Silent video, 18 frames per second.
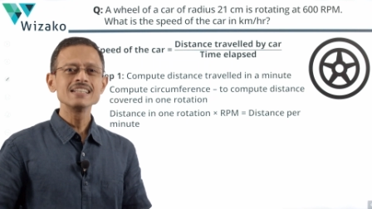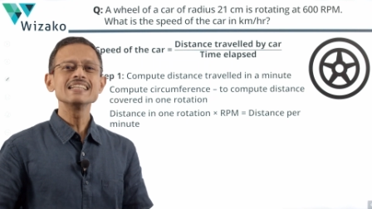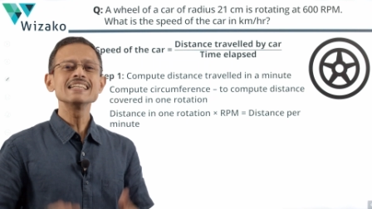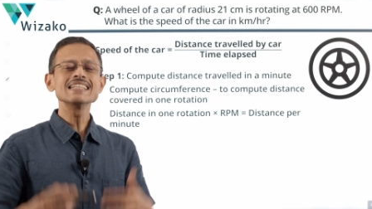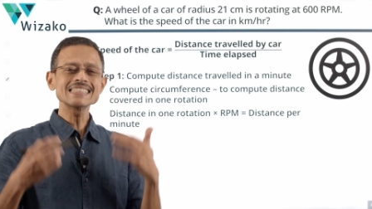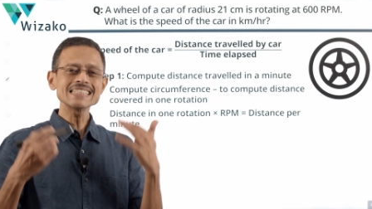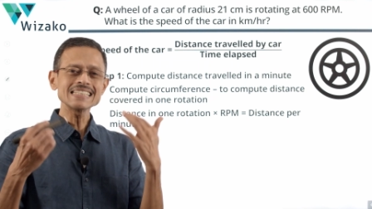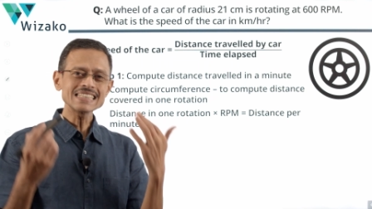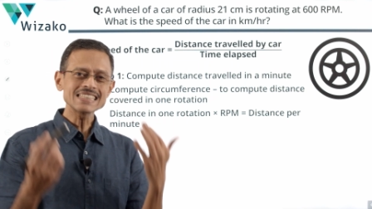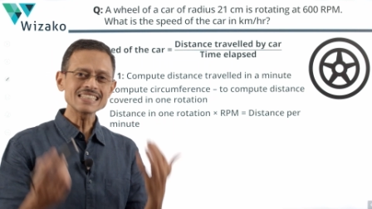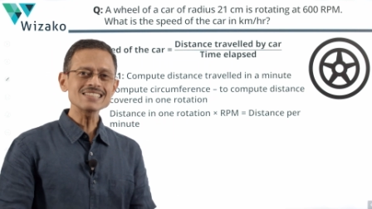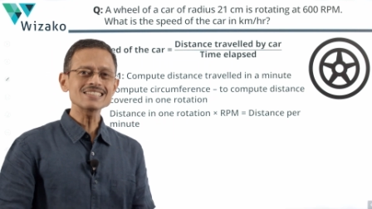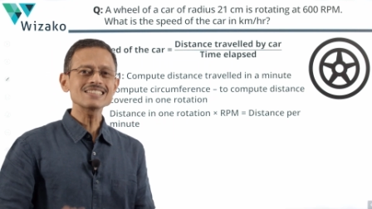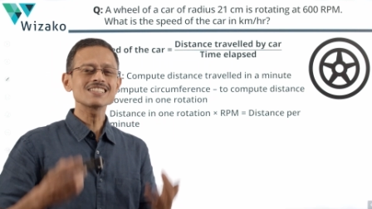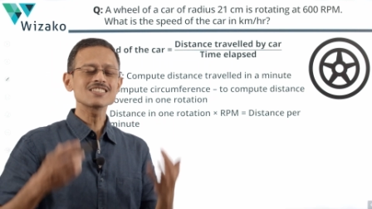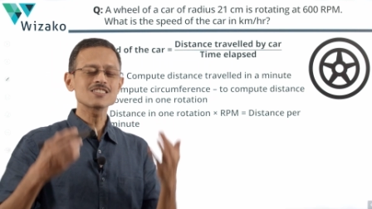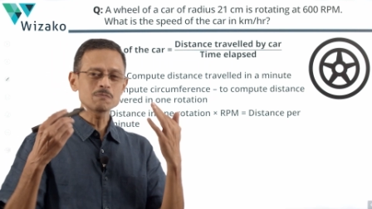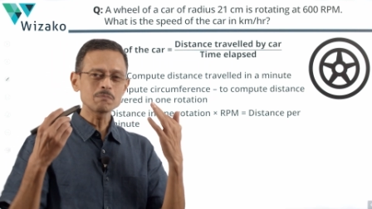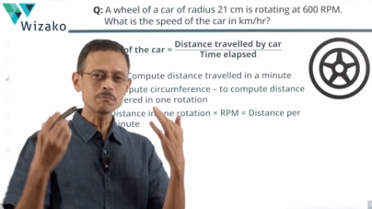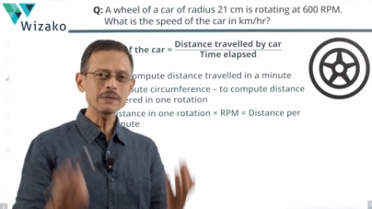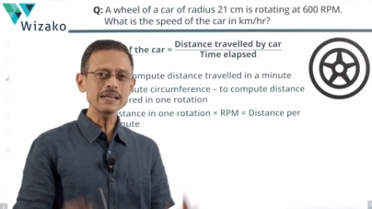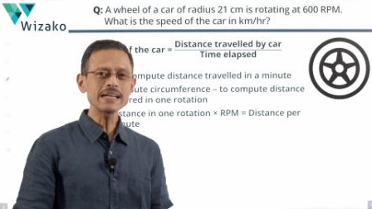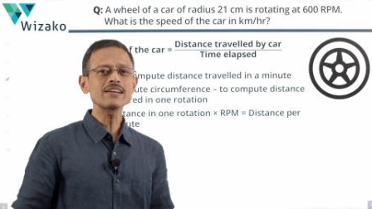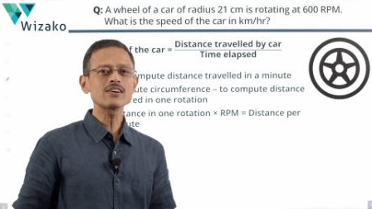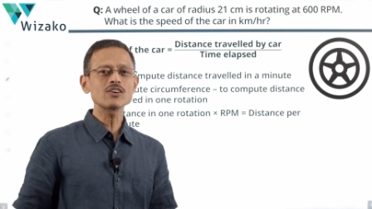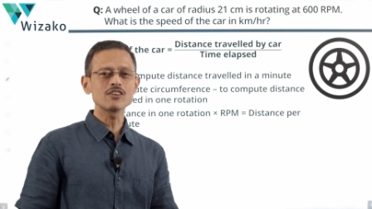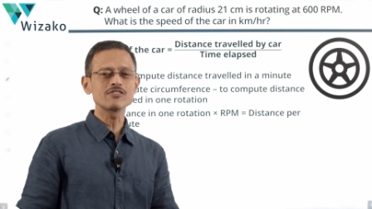Isn't this the
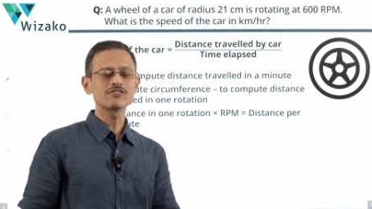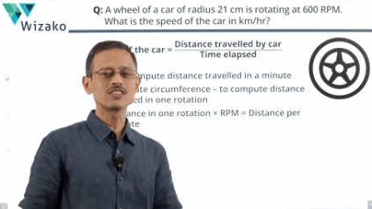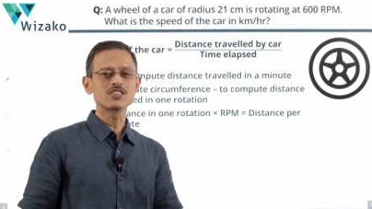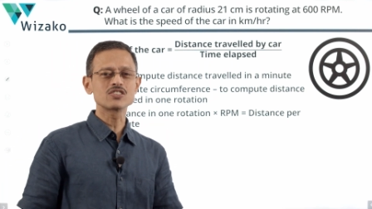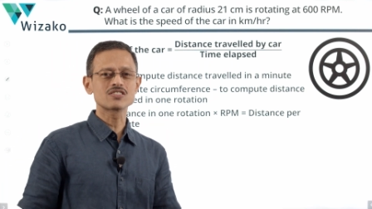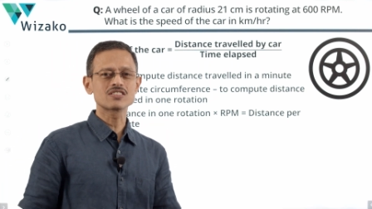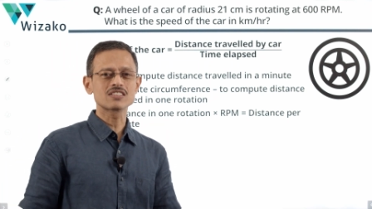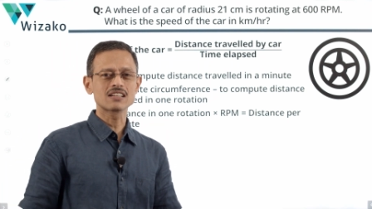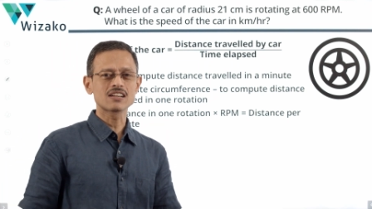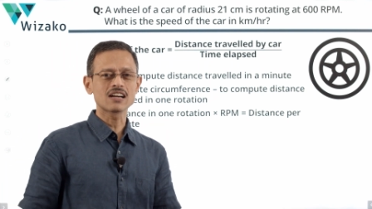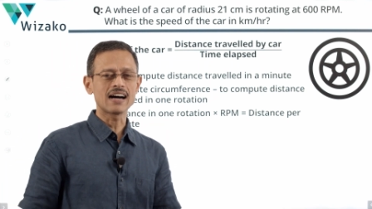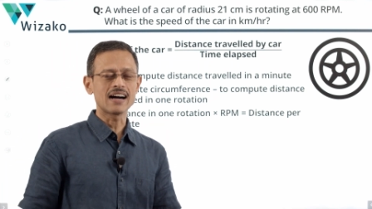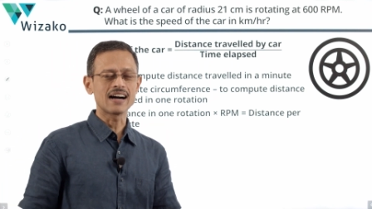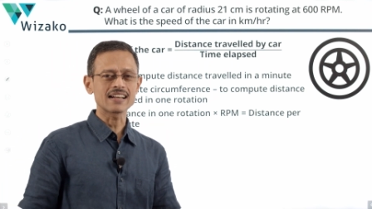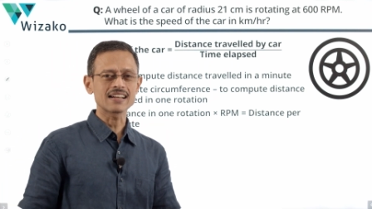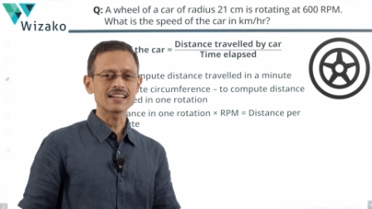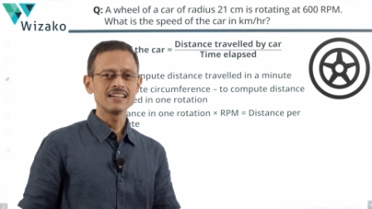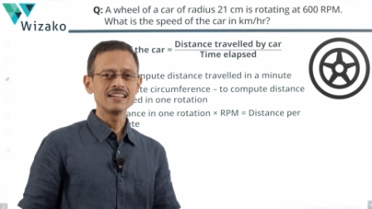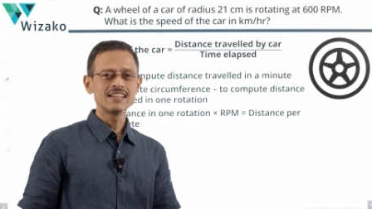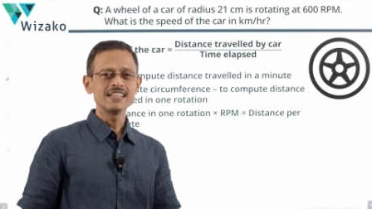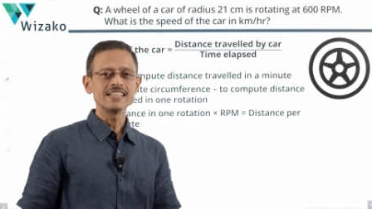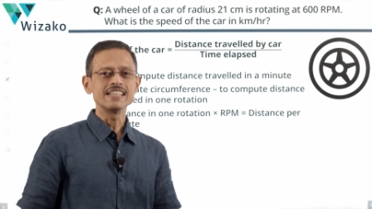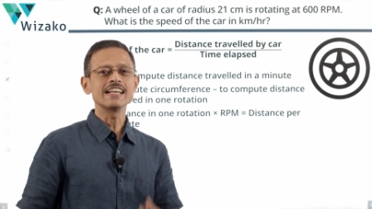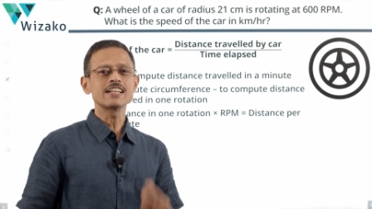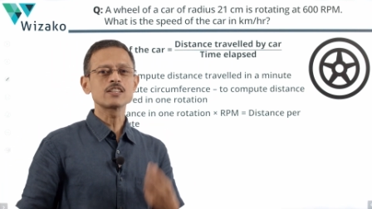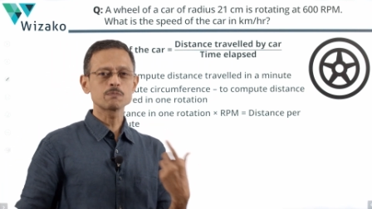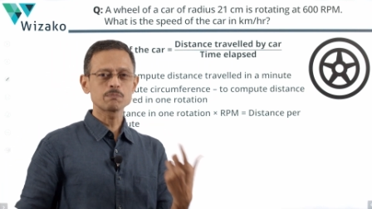speed of this car
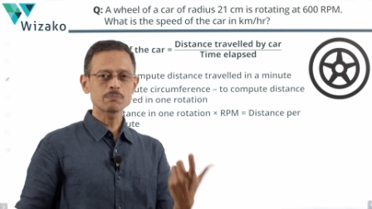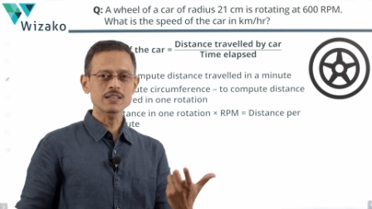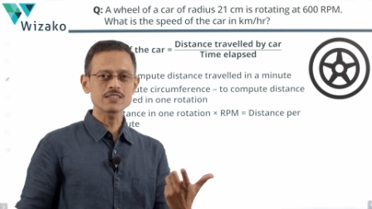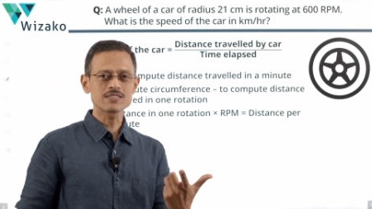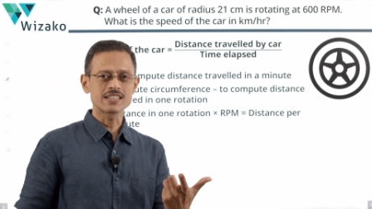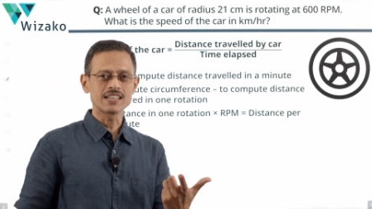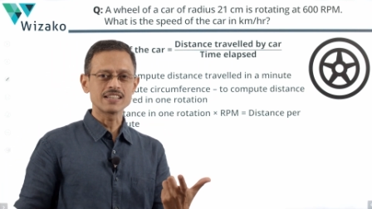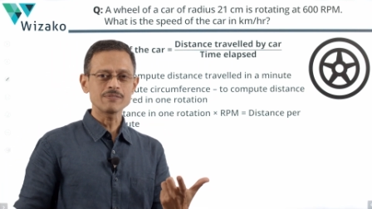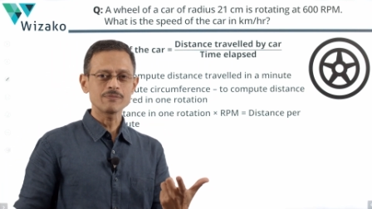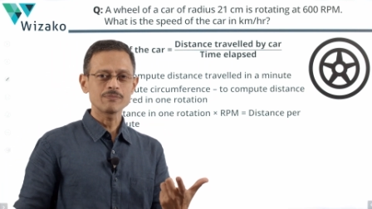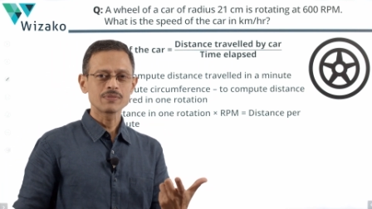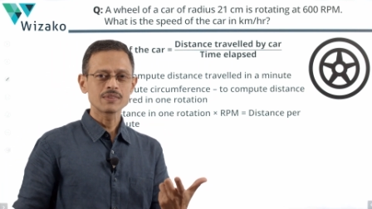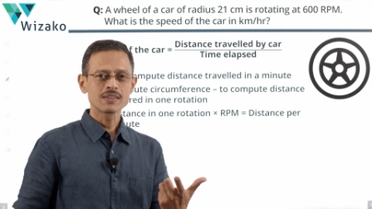expressed in